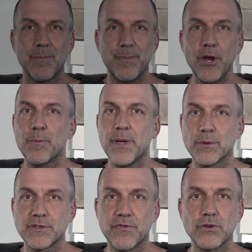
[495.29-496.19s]
PRP
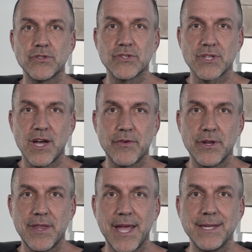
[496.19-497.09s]
was first discovered
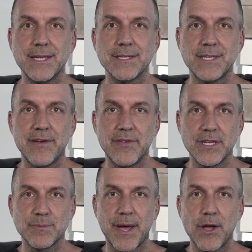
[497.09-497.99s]
in the
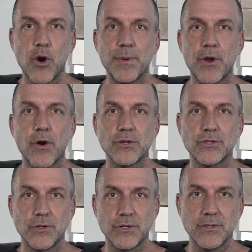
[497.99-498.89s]
1970s by open heart
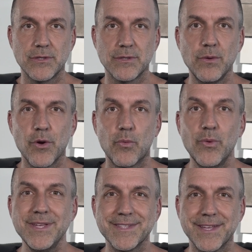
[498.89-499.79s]
surgeons.
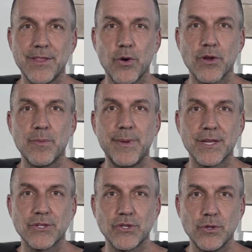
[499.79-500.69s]
Recently, the
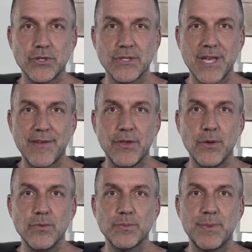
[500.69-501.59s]
orthopedic surgeons have
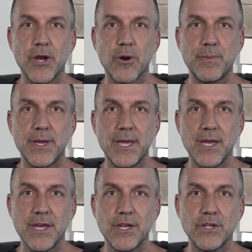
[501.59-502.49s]
used PRP
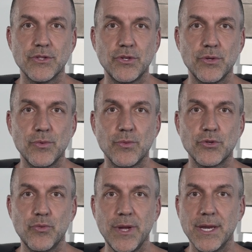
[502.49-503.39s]
to
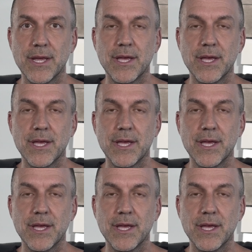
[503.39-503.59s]
treat